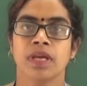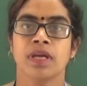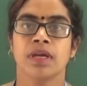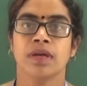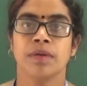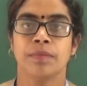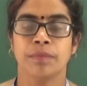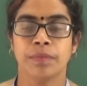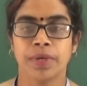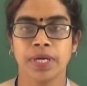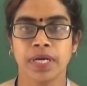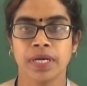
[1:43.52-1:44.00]

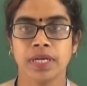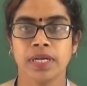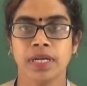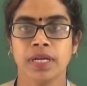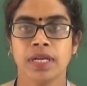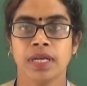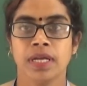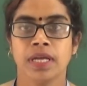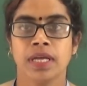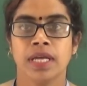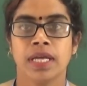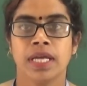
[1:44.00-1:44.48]

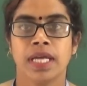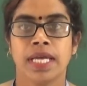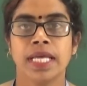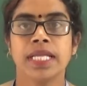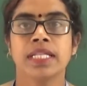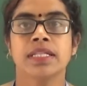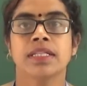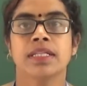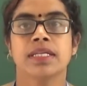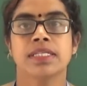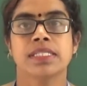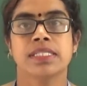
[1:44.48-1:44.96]
But in
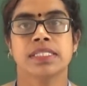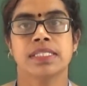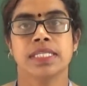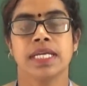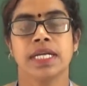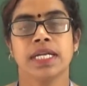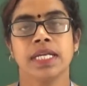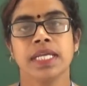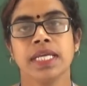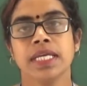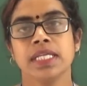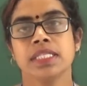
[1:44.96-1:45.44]
the
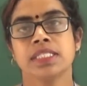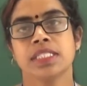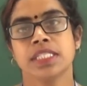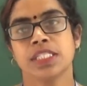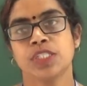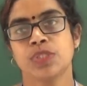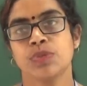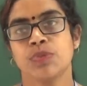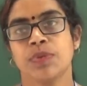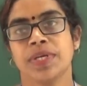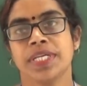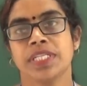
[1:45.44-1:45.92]
static
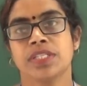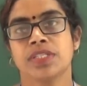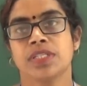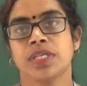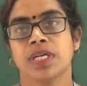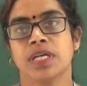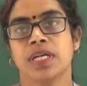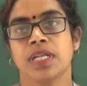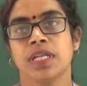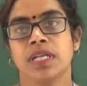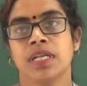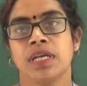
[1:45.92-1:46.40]

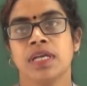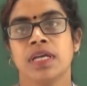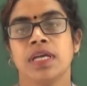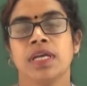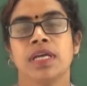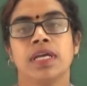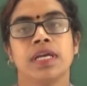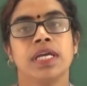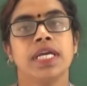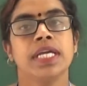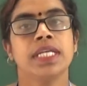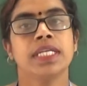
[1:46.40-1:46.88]
situation,
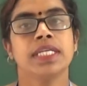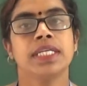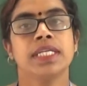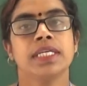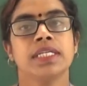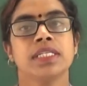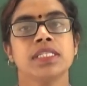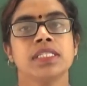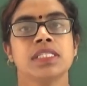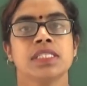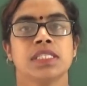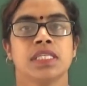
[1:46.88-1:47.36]
it
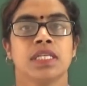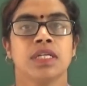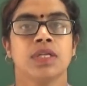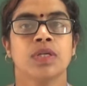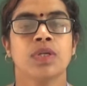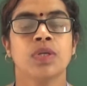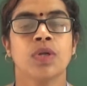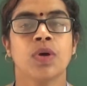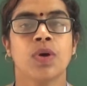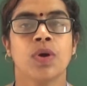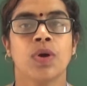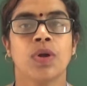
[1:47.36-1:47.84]
is
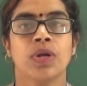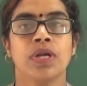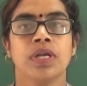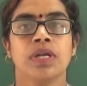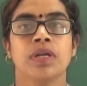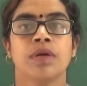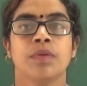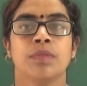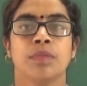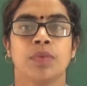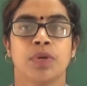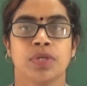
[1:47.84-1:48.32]

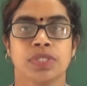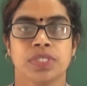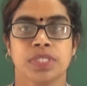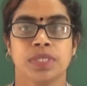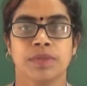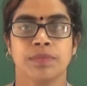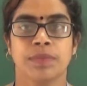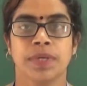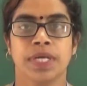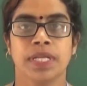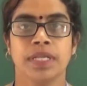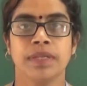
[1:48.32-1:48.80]
not
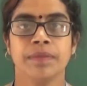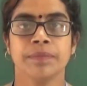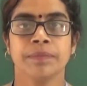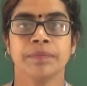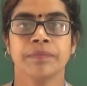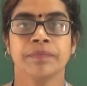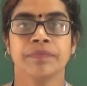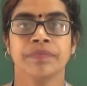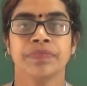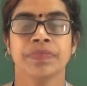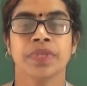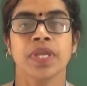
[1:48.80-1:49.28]
possible,
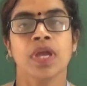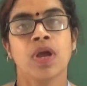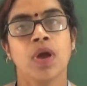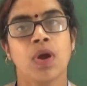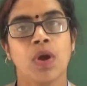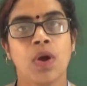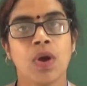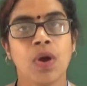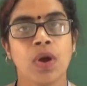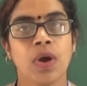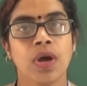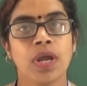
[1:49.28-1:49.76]

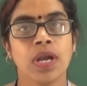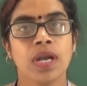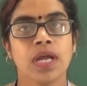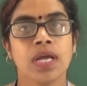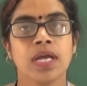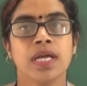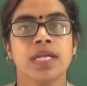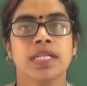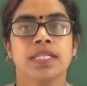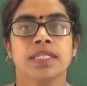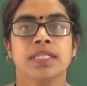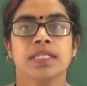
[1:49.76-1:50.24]

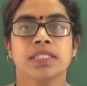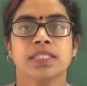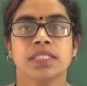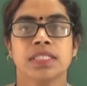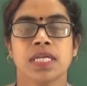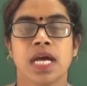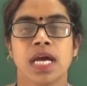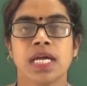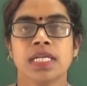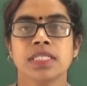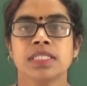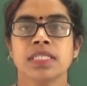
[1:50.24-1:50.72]
or the
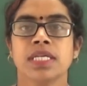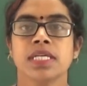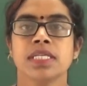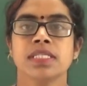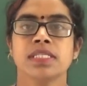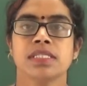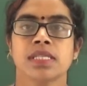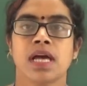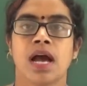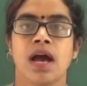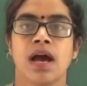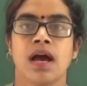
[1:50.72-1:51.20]
charges
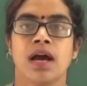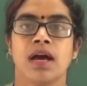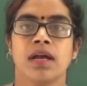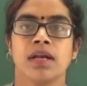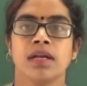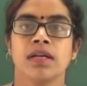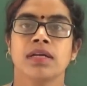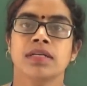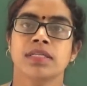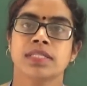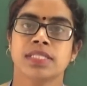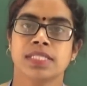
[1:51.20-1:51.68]

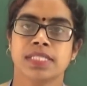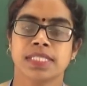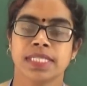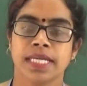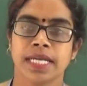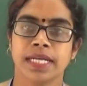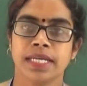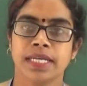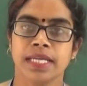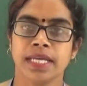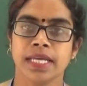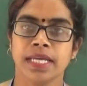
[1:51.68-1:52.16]
are
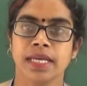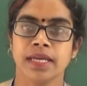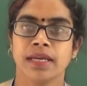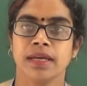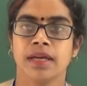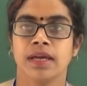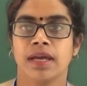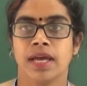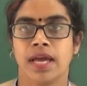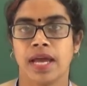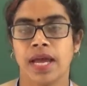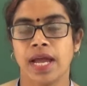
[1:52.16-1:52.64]

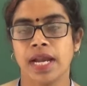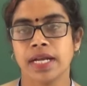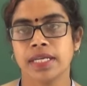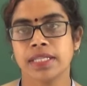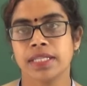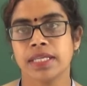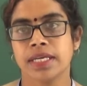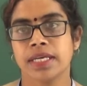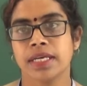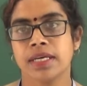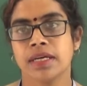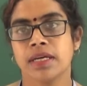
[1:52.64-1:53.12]
static at
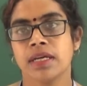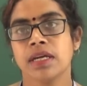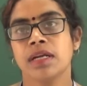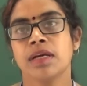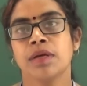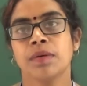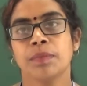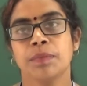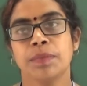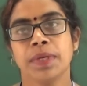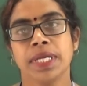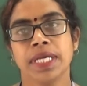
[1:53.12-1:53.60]

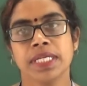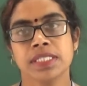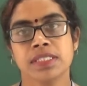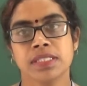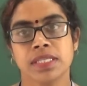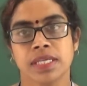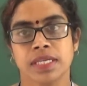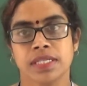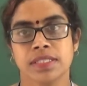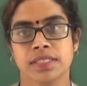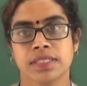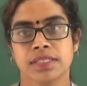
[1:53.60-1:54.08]
their
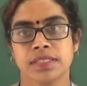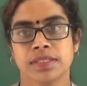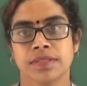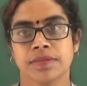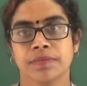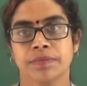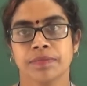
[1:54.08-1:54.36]
places.